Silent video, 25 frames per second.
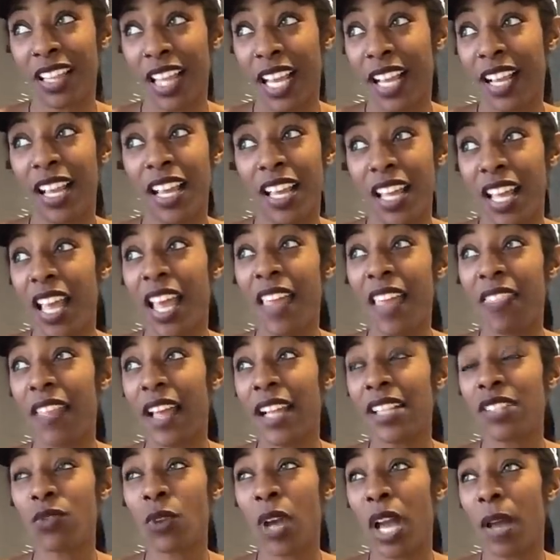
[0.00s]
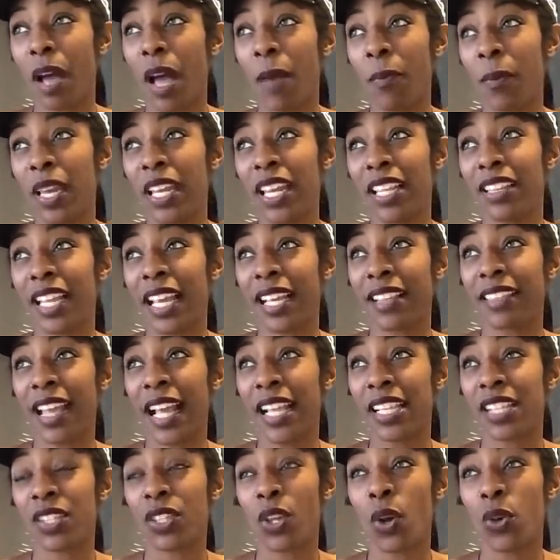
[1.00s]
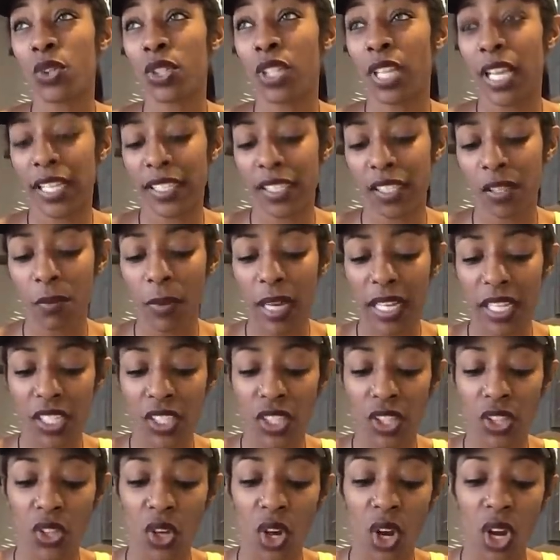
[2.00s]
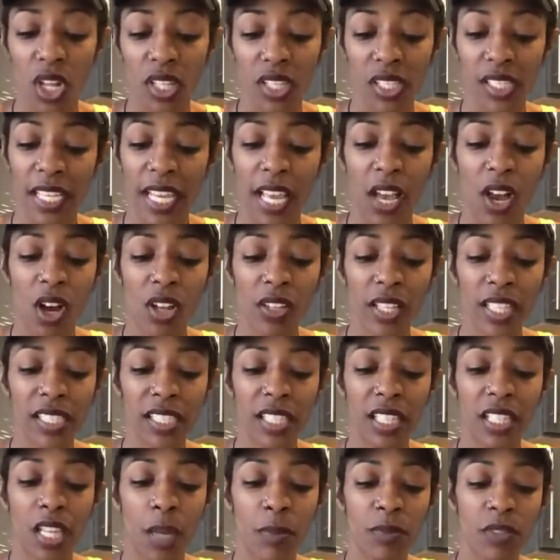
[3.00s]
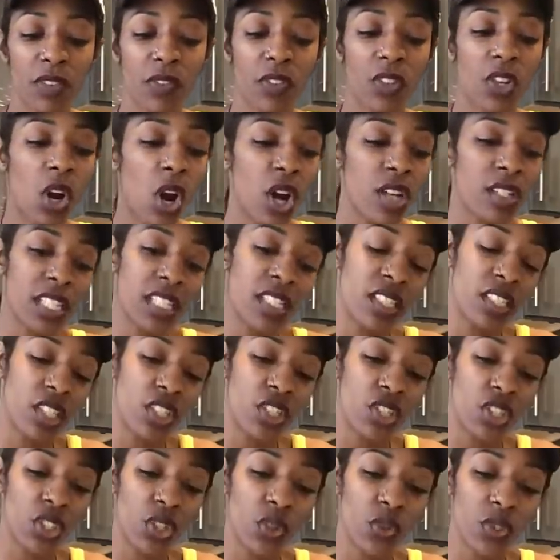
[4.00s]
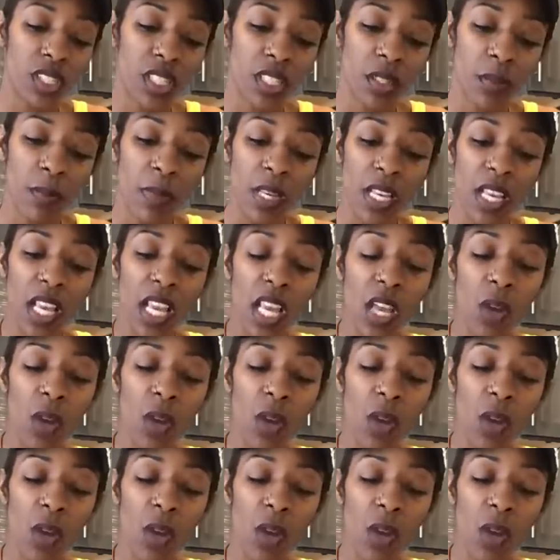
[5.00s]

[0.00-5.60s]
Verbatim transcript: Like, that's, I'm getting like that's, those are like somebody's thoughts. Yeah, all these clumps of cards, let's just use them.